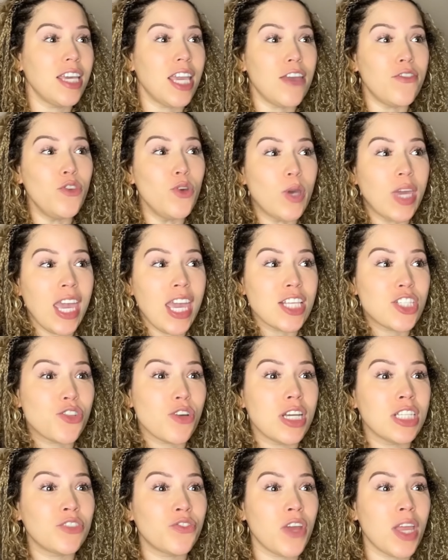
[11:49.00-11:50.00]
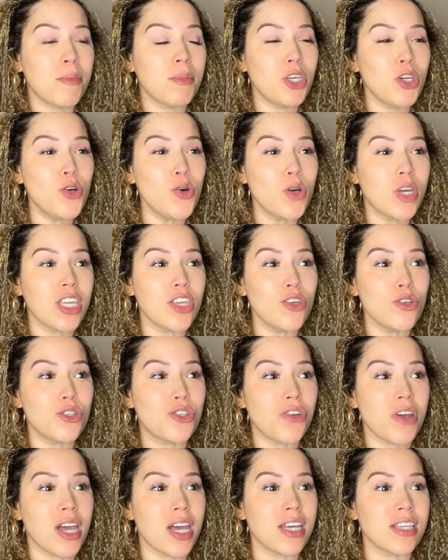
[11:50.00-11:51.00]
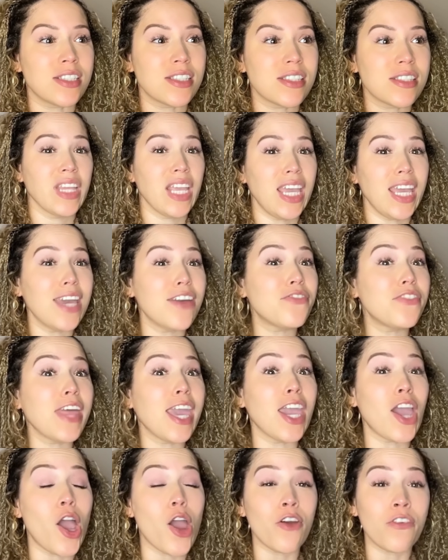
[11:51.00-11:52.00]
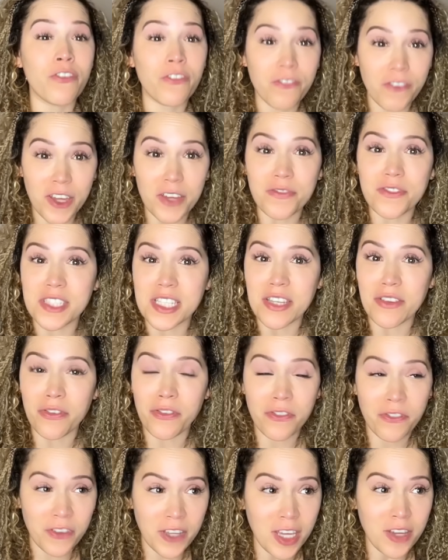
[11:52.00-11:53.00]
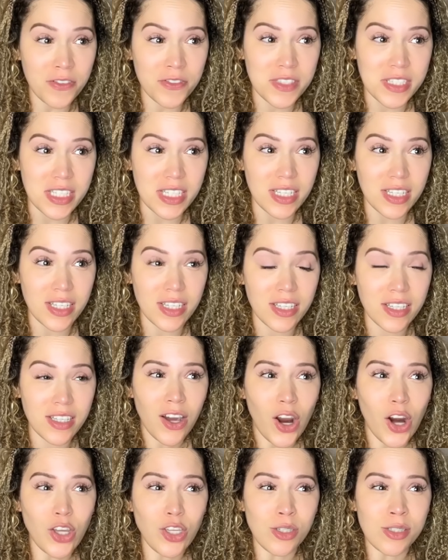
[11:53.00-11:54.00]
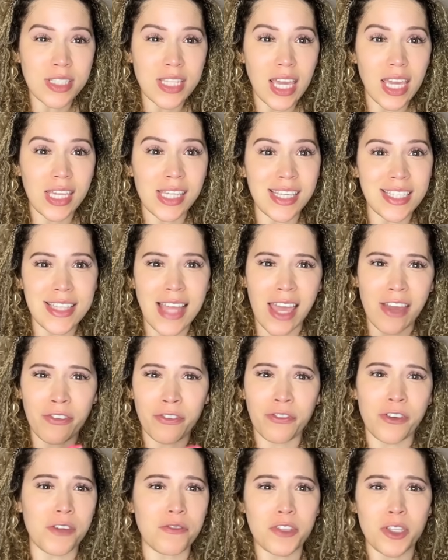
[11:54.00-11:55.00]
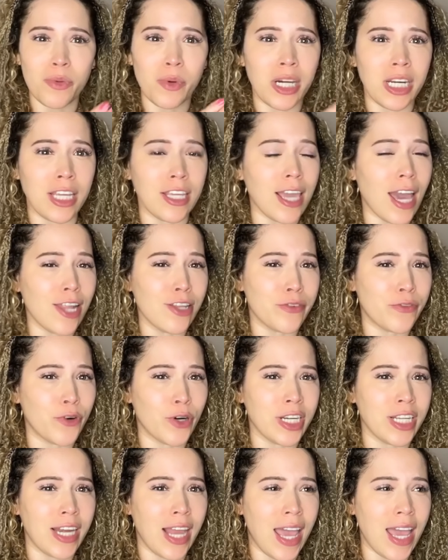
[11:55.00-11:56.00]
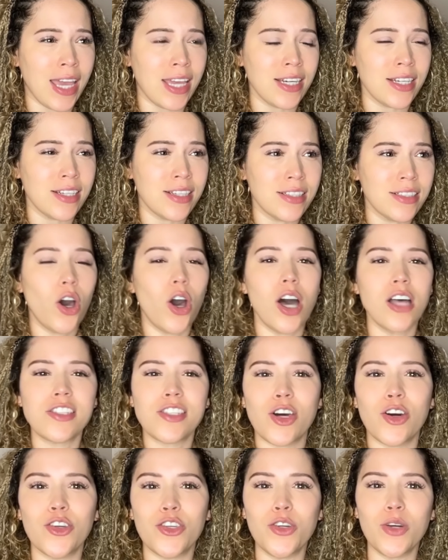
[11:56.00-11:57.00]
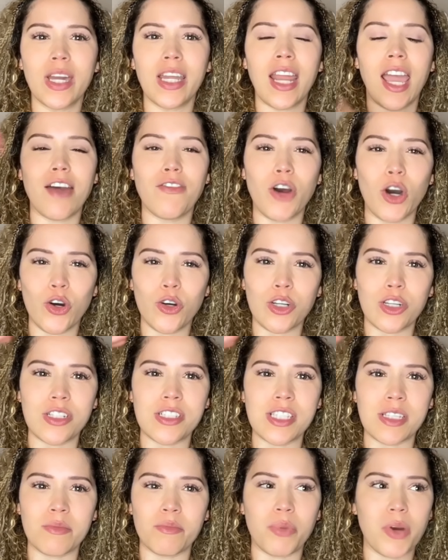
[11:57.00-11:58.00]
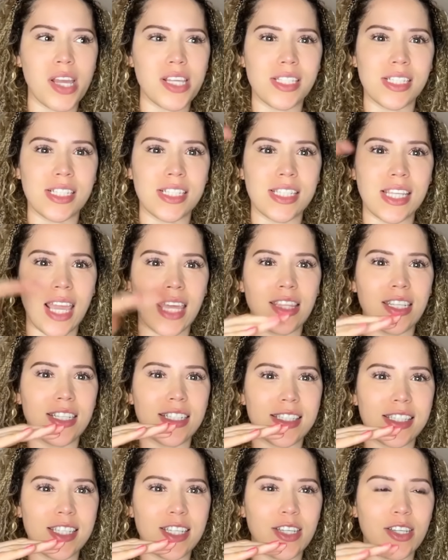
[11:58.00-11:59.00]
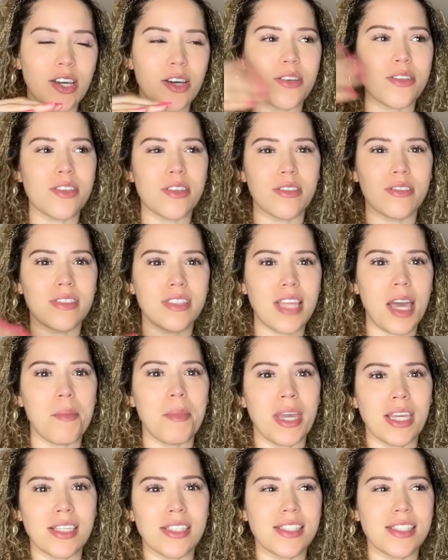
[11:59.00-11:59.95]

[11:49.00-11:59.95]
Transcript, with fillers: if you can't trust family who can you trust if they are 50 50 are you saying he's like 51 and y'all are 49 also you can have owners and presidents and then a ceo so that makes